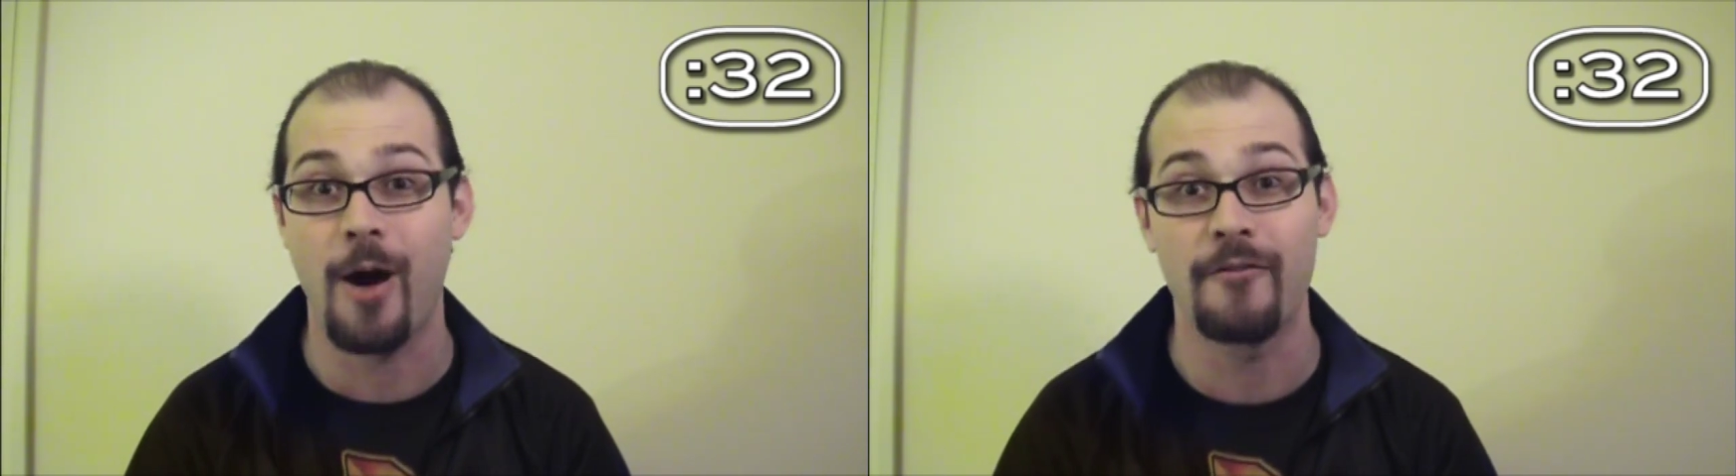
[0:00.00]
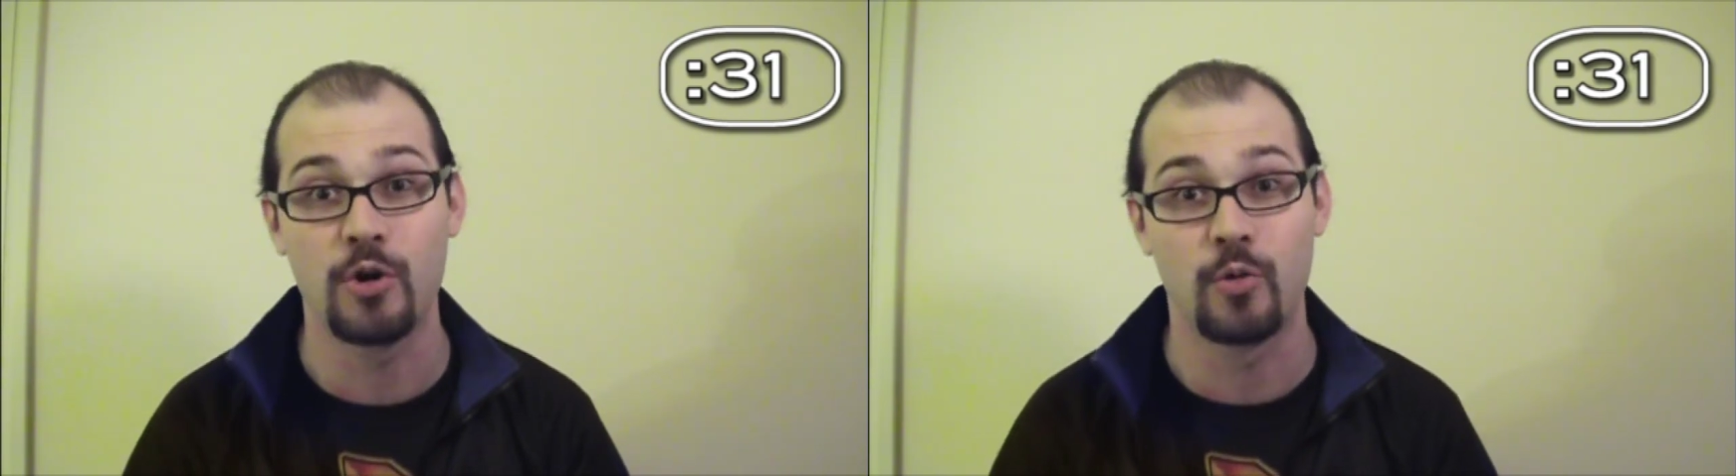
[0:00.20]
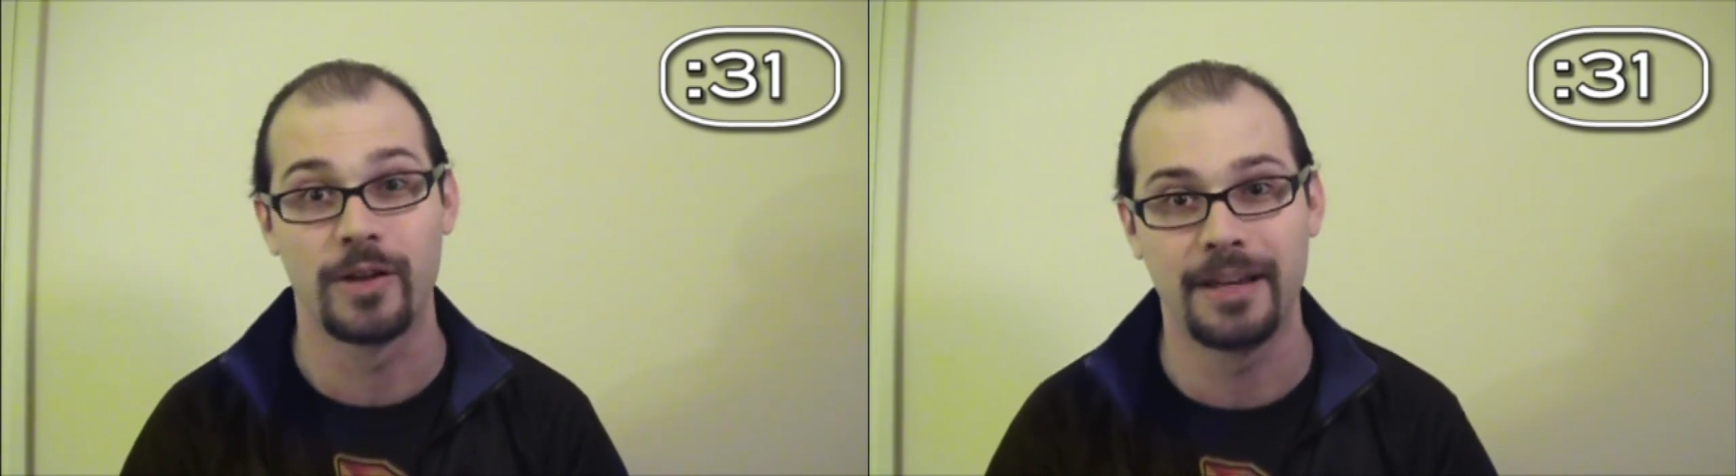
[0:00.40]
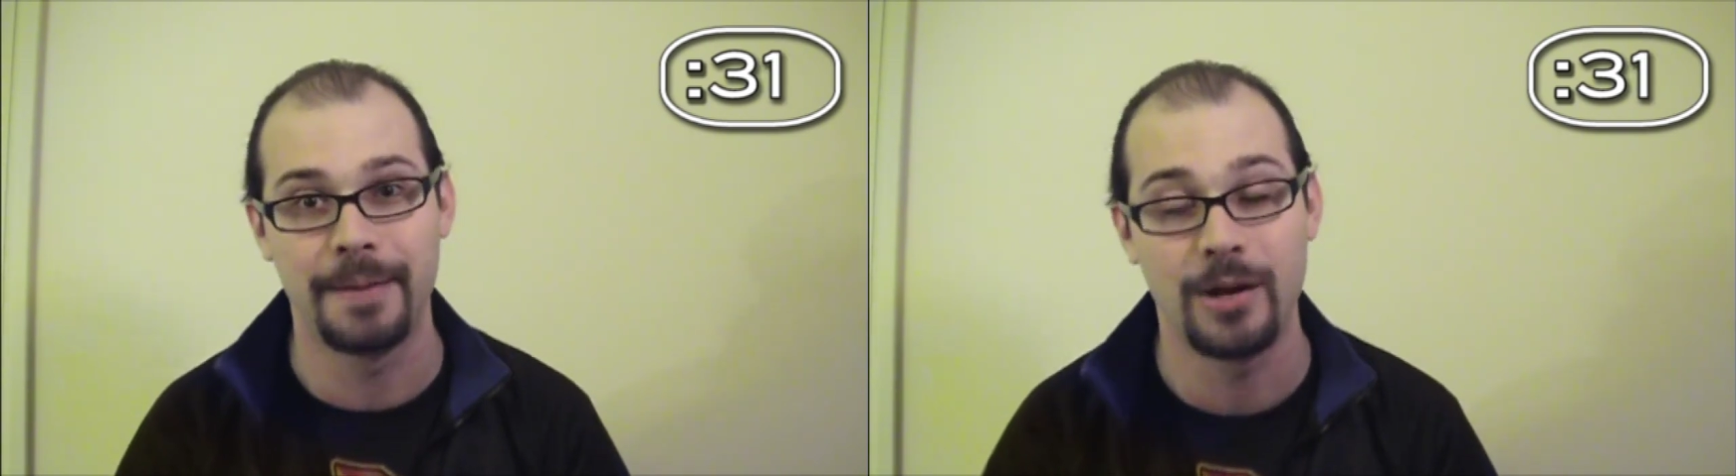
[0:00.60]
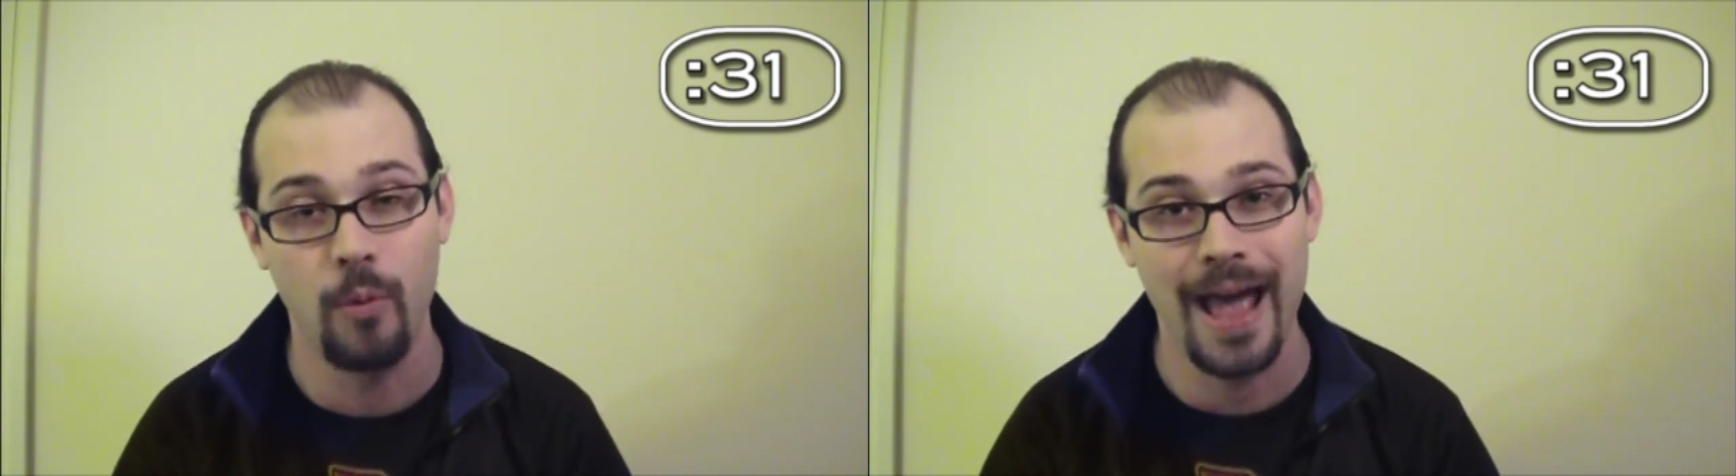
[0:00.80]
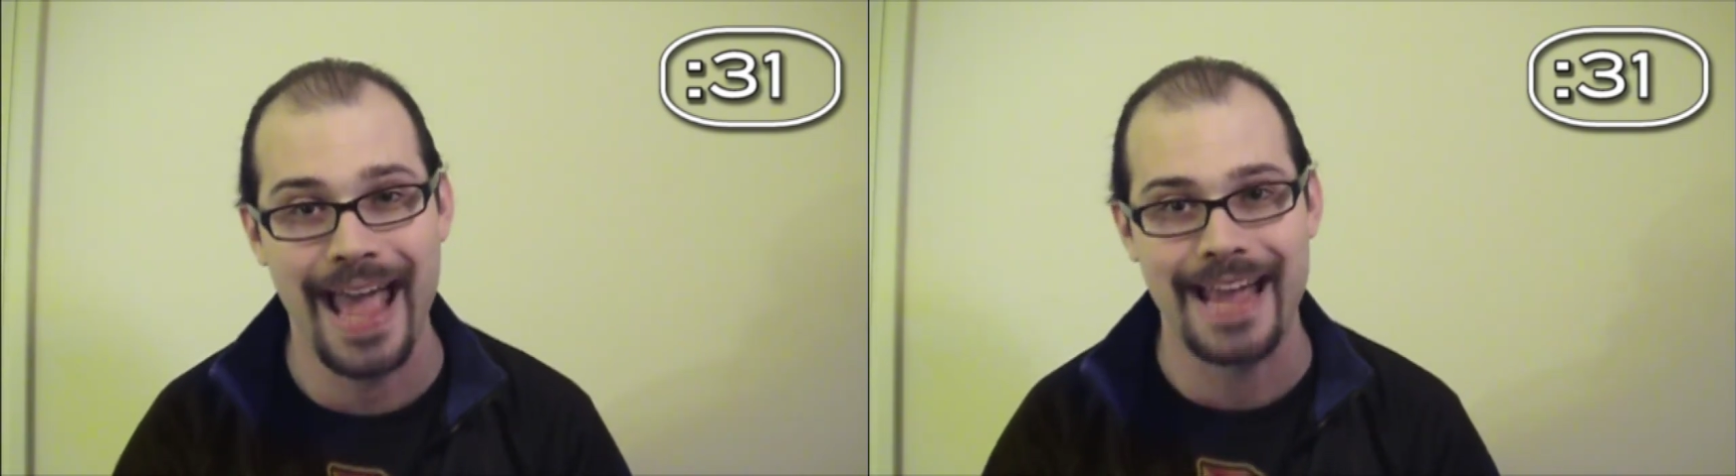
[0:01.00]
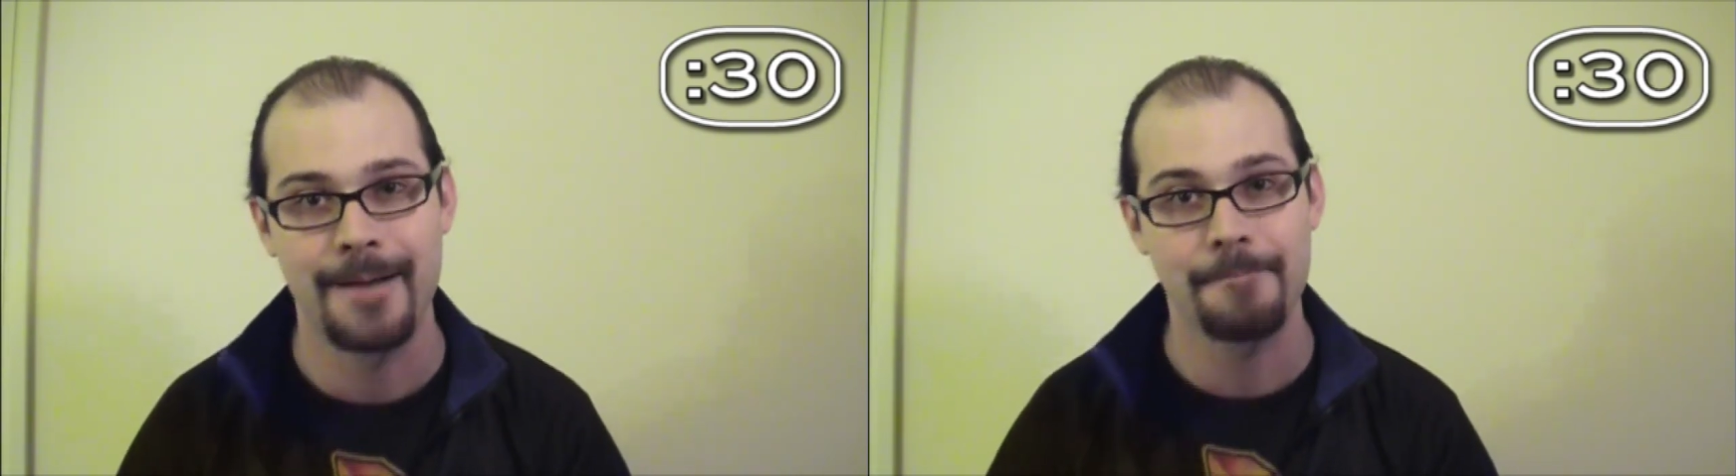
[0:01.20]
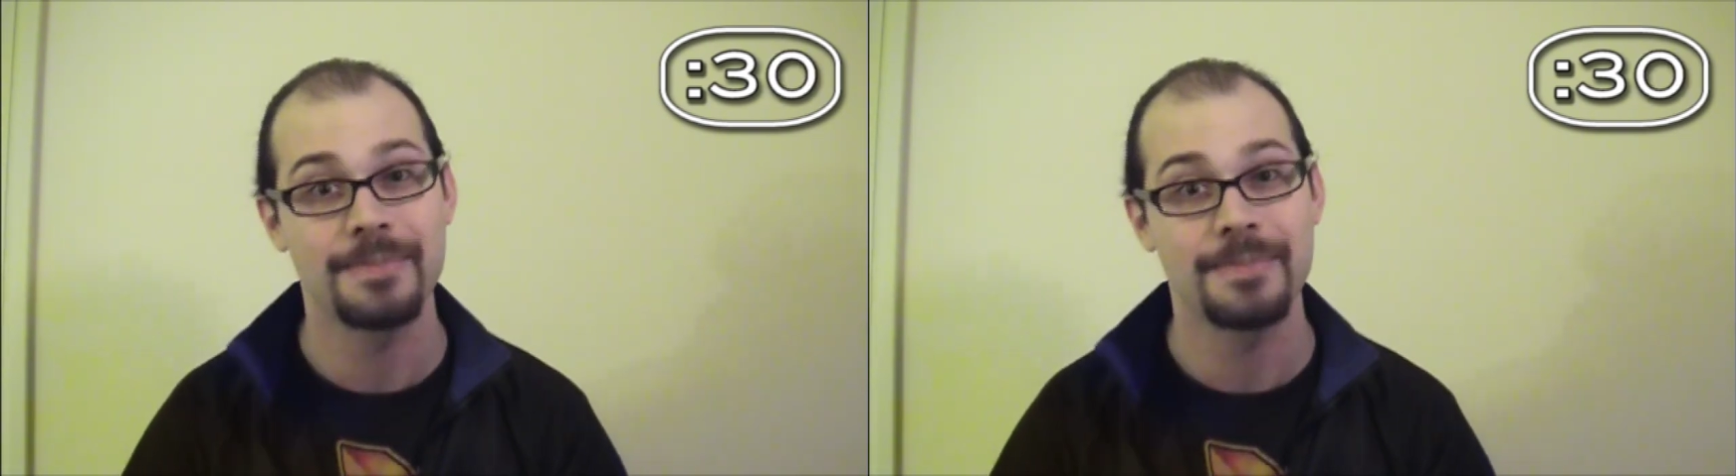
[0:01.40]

off in a really big way.